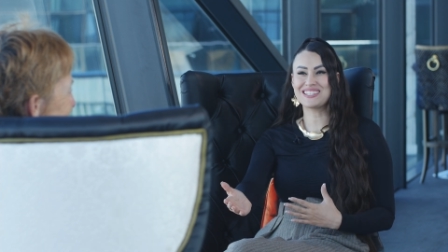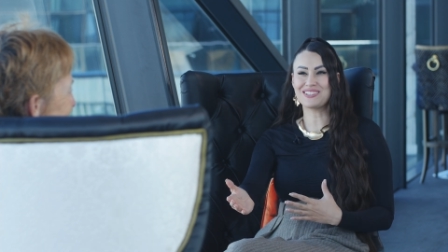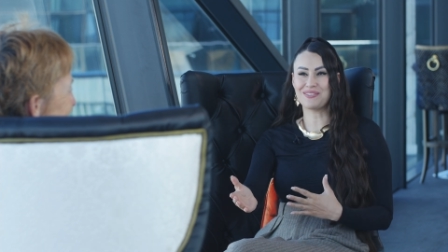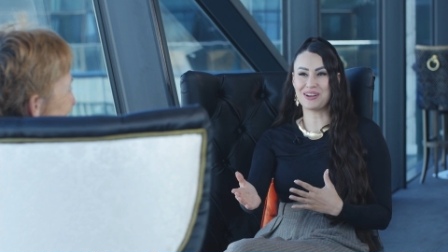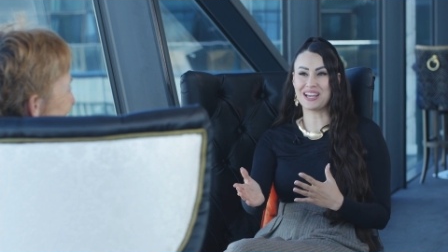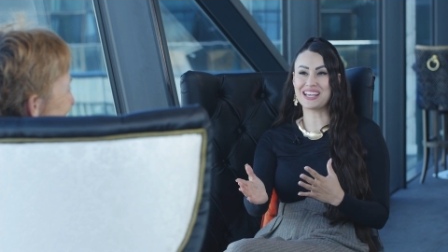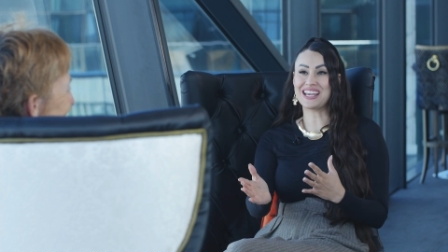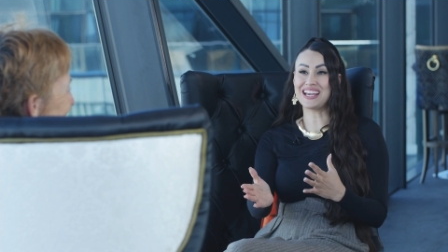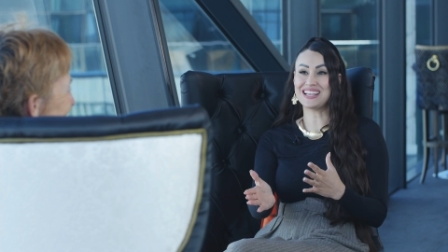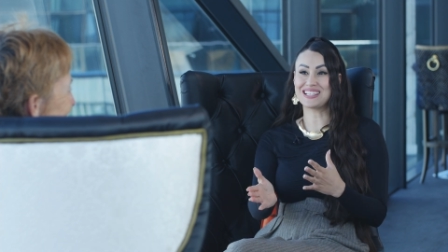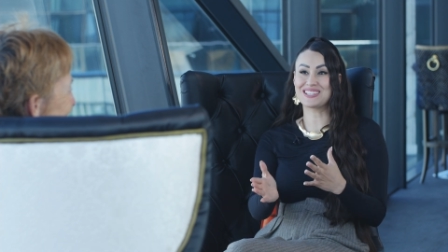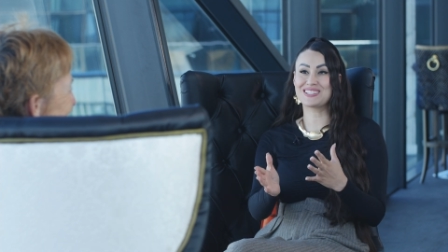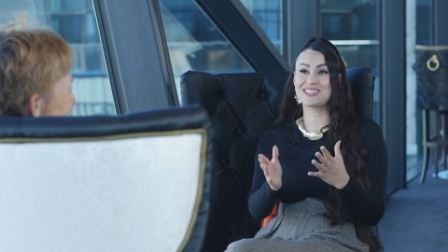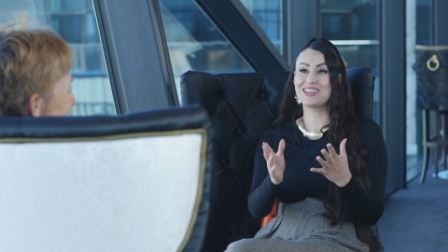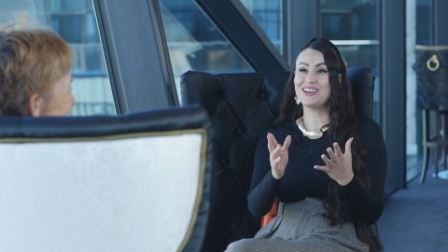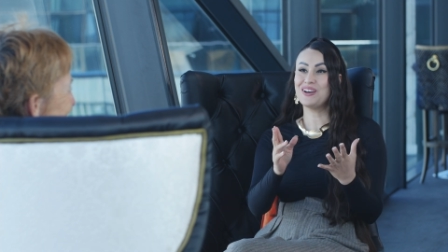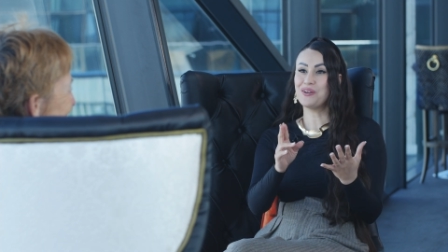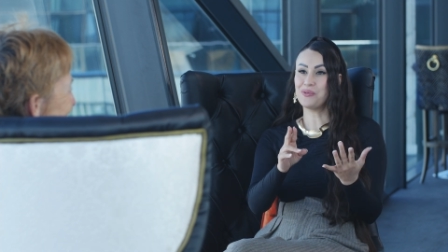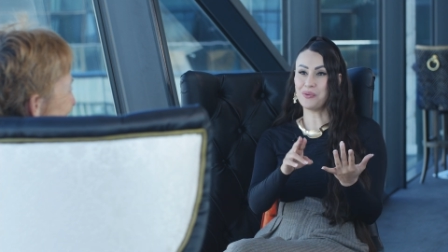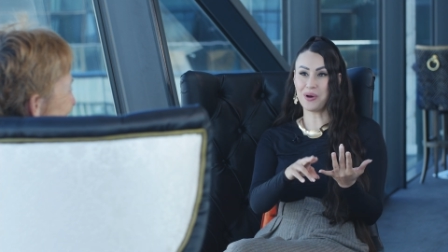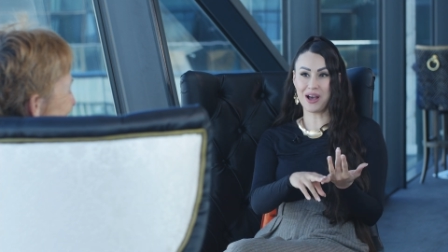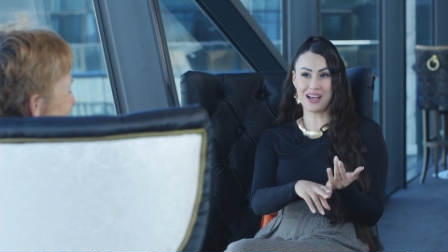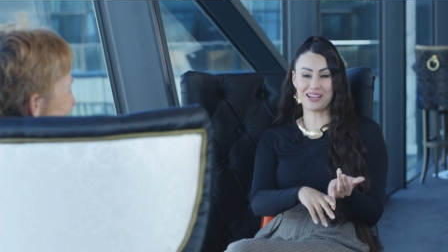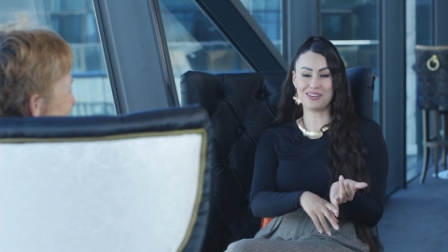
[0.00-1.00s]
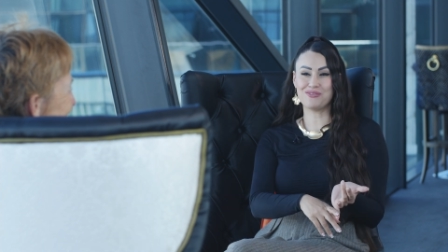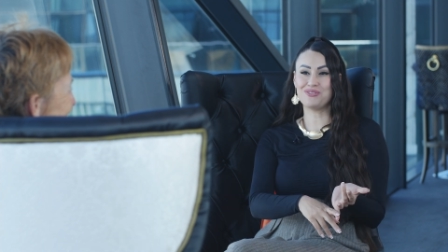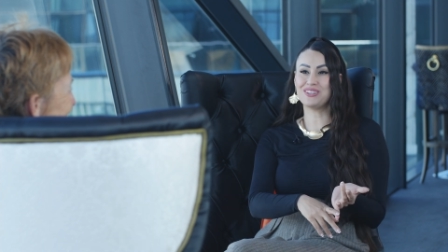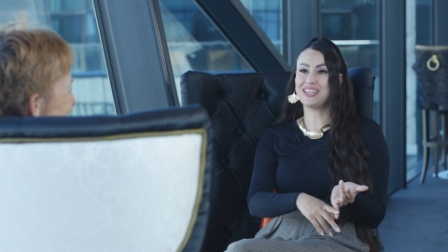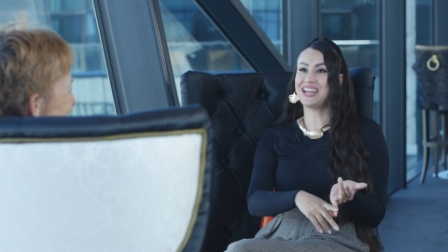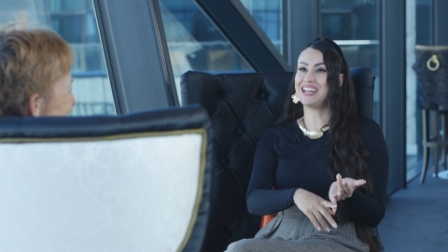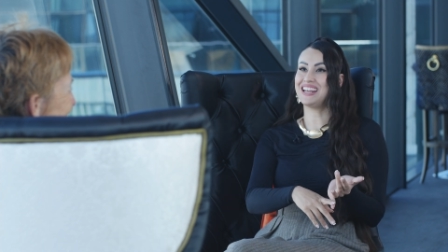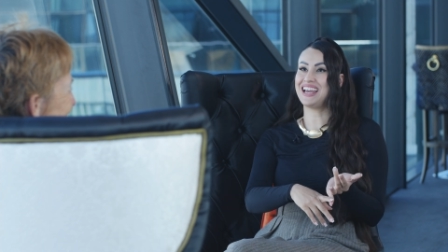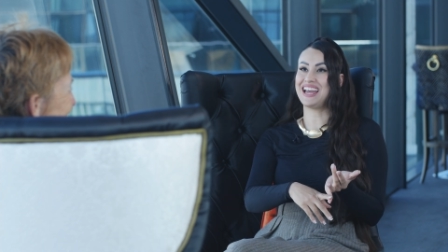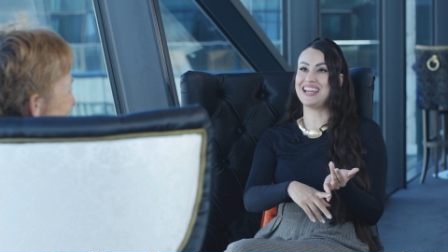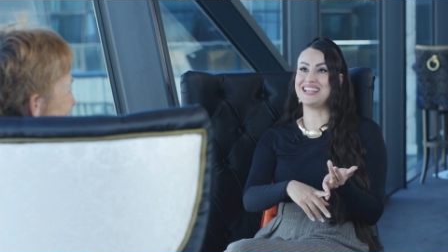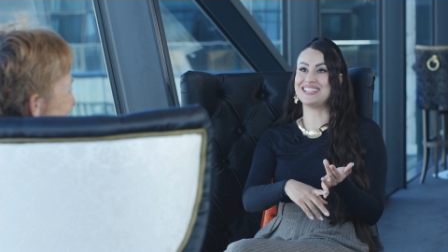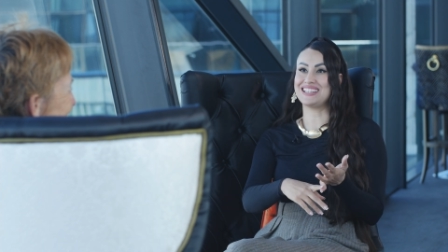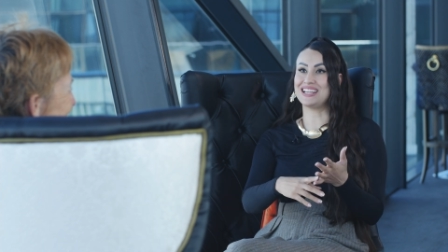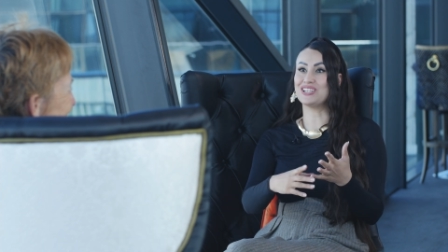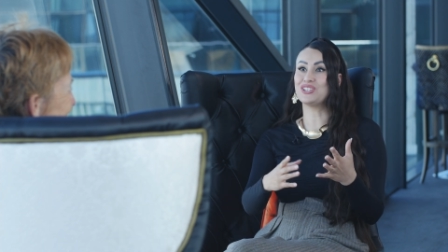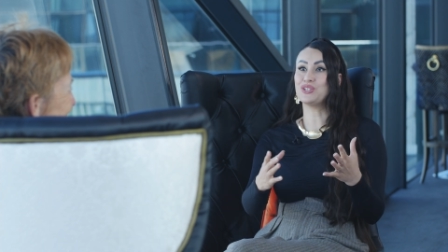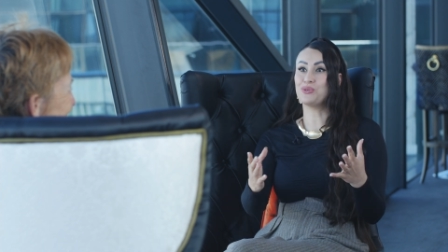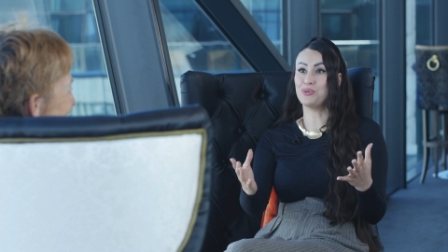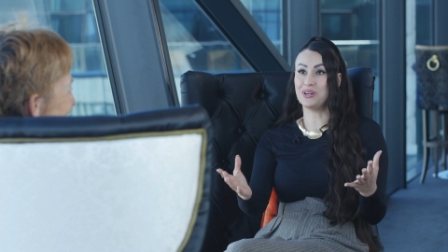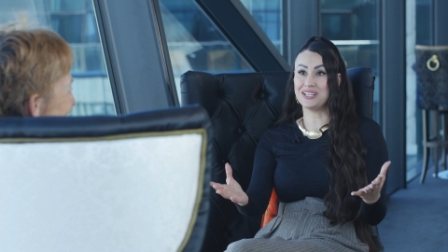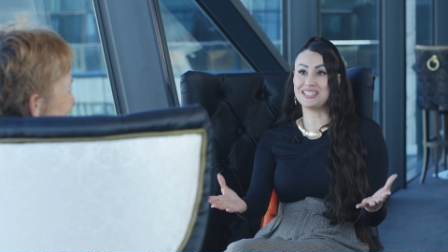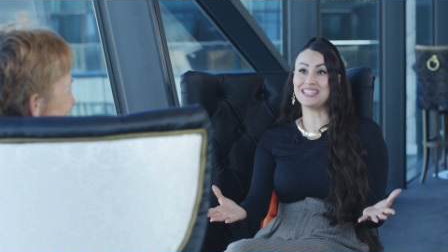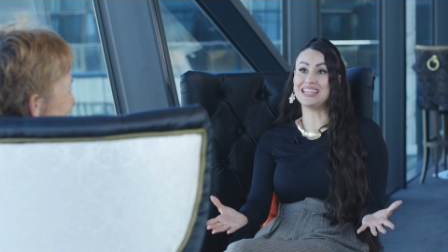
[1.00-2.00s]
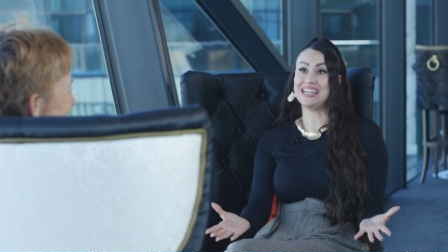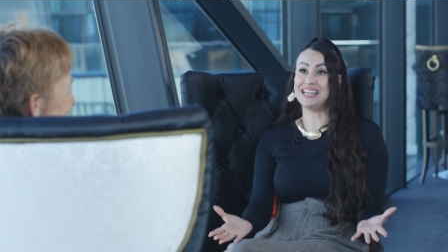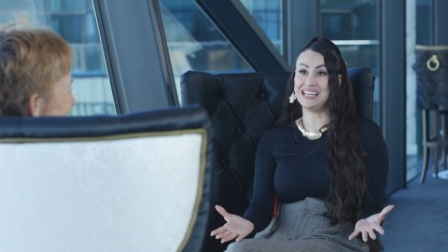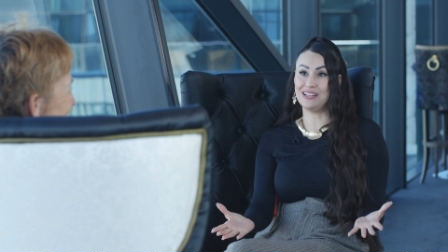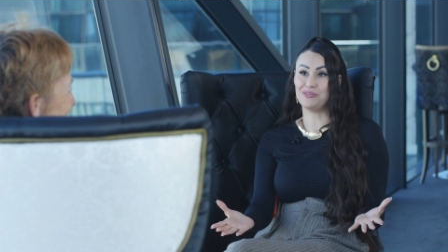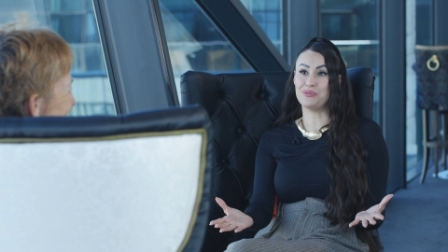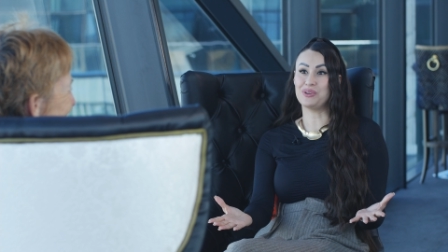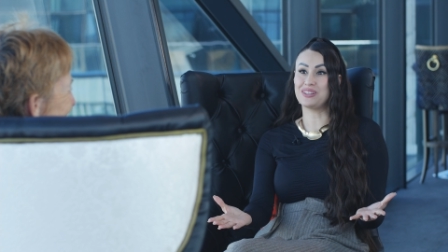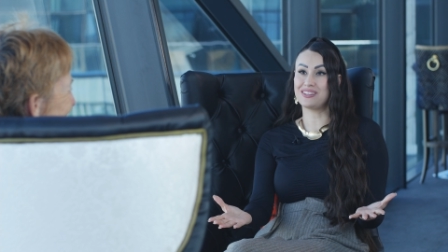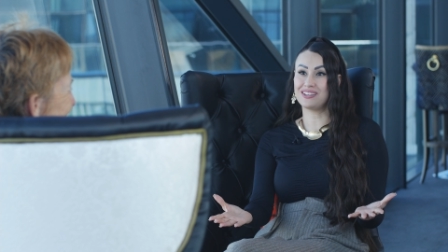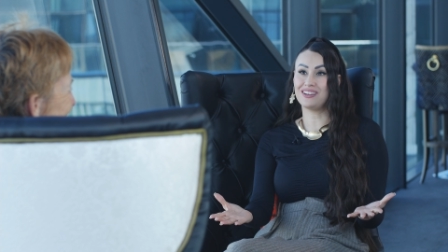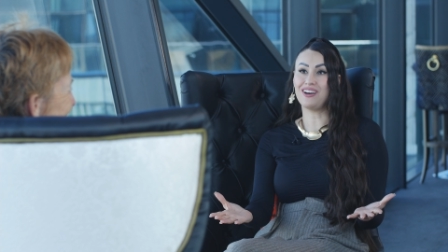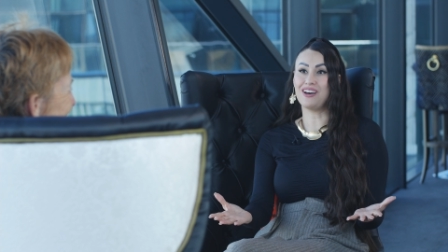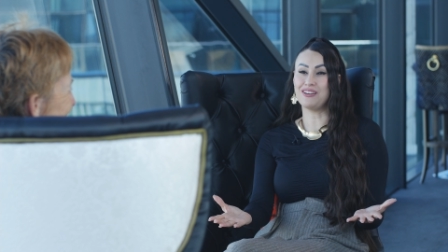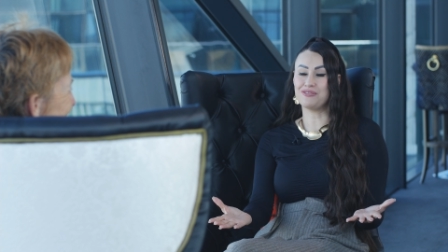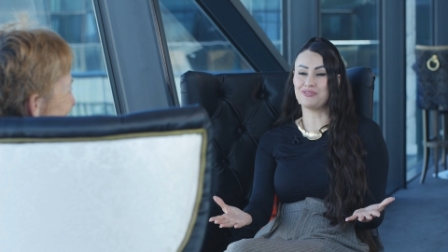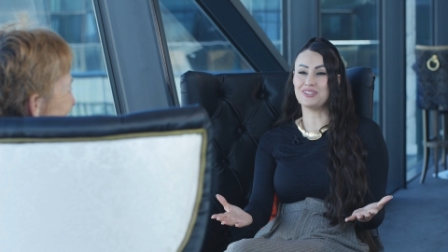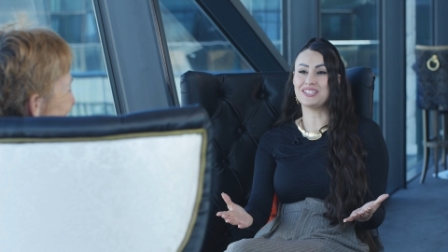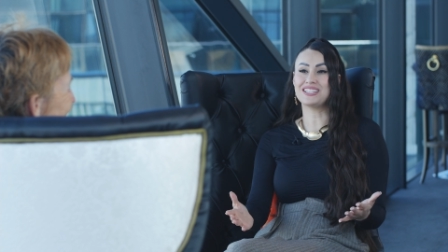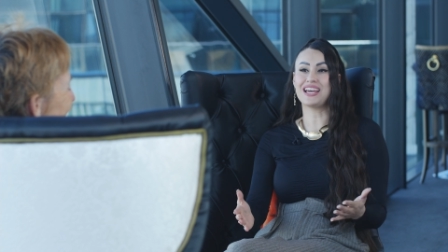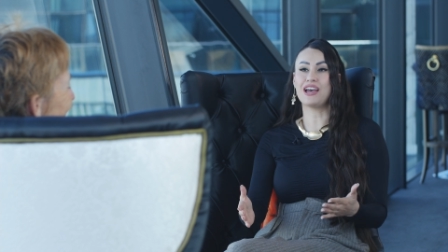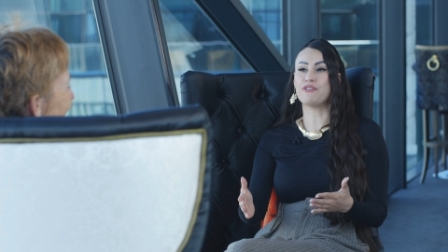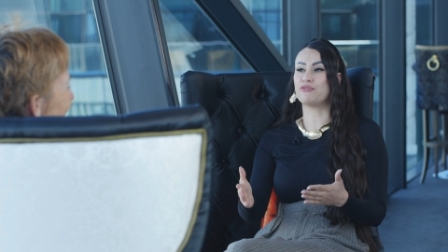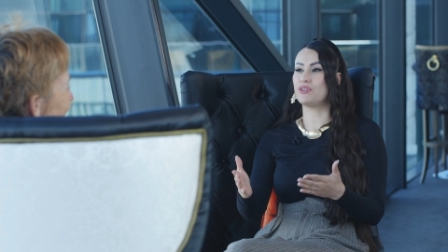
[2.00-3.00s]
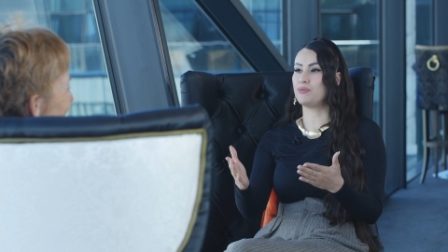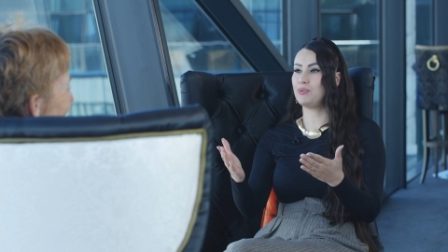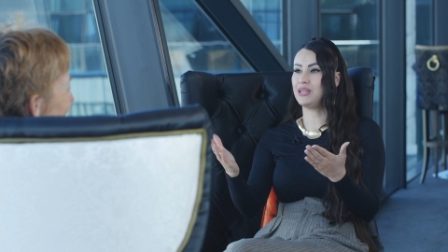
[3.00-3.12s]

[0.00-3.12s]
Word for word: So I guess working for the NHS, you are dealing with life and death. Yeah.